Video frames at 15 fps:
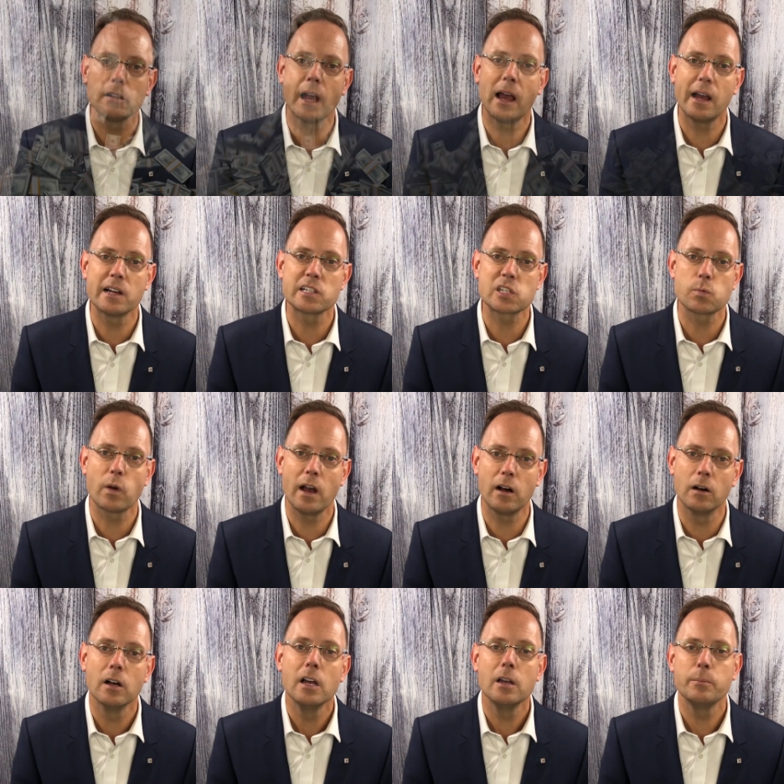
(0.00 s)
as
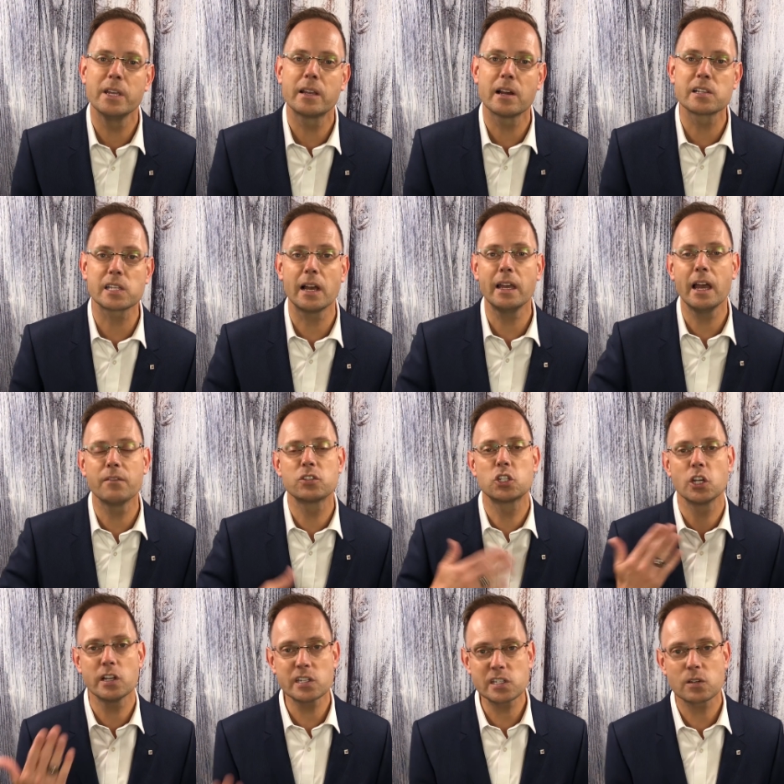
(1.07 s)
well, because I have
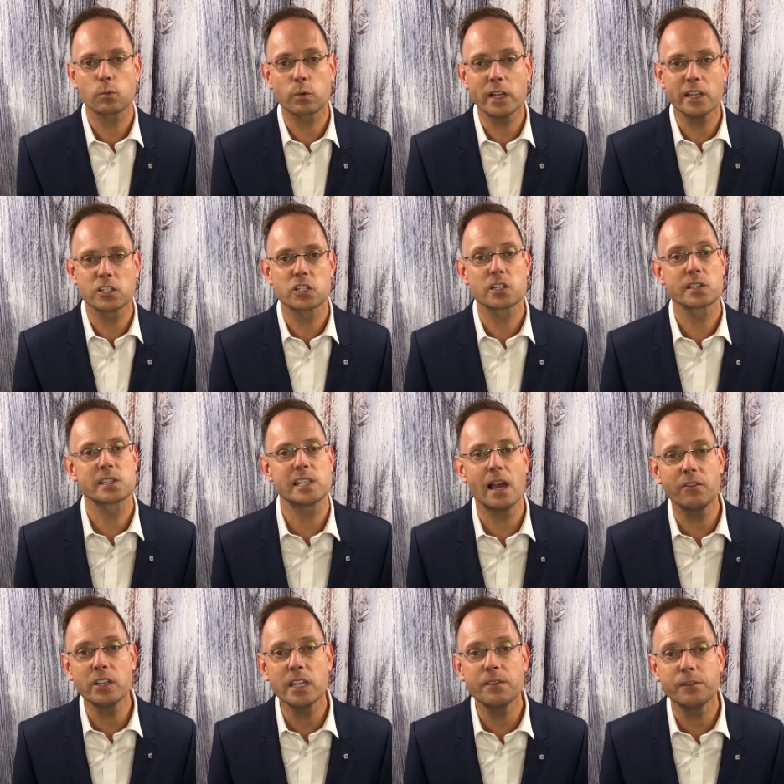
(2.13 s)
just reached
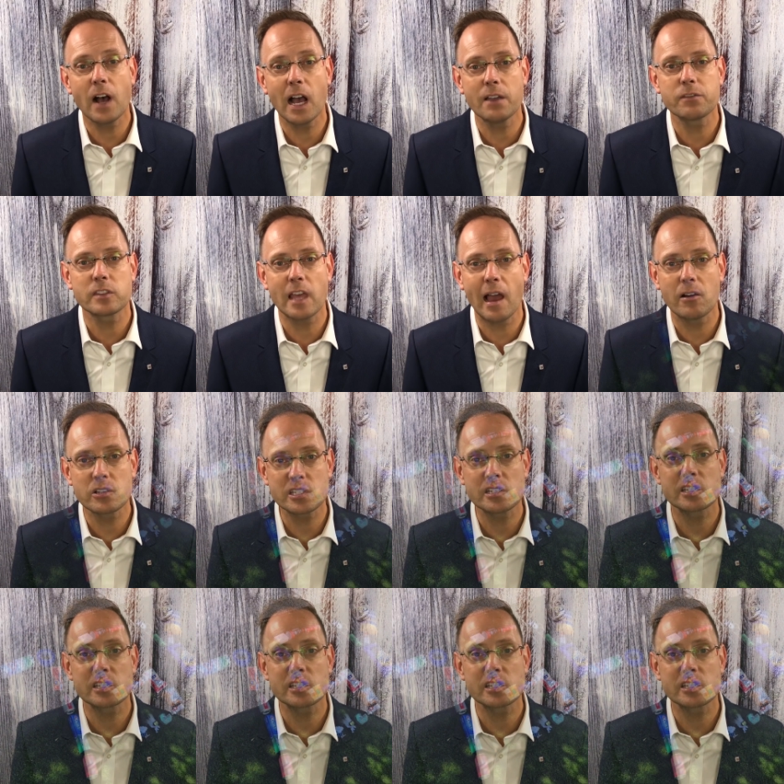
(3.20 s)
75,000